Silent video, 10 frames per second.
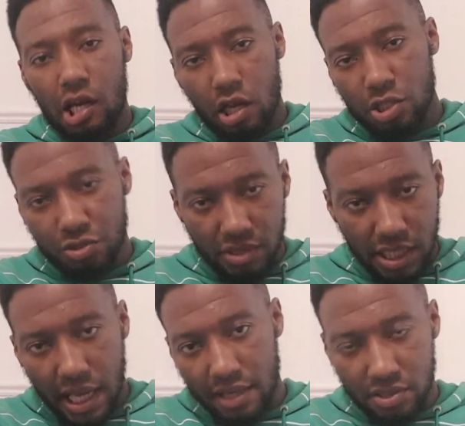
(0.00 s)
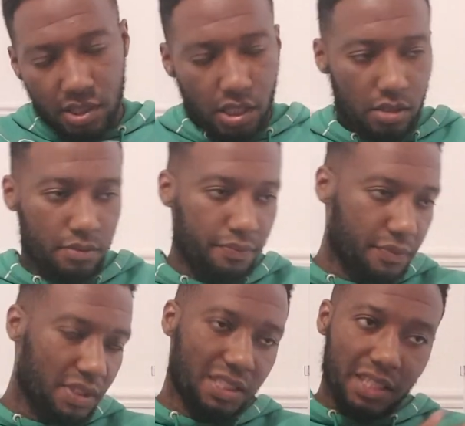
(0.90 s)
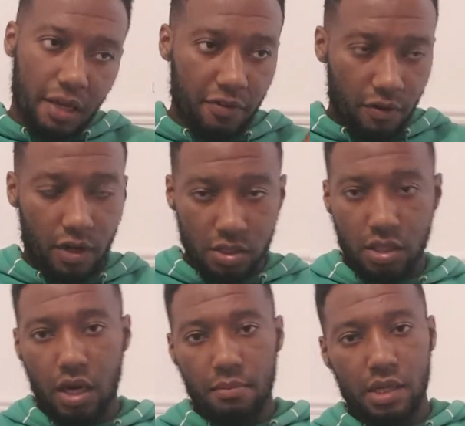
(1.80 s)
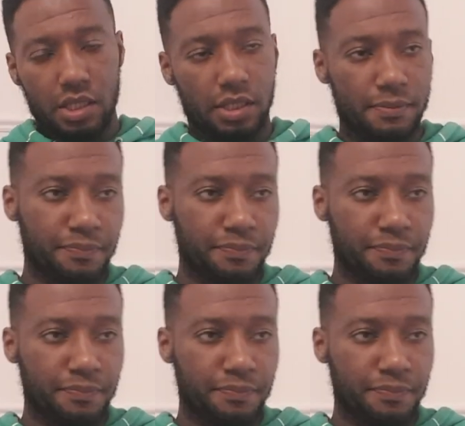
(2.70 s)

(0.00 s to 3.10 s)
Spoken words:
luxury lifestyle. Save your ass clock money.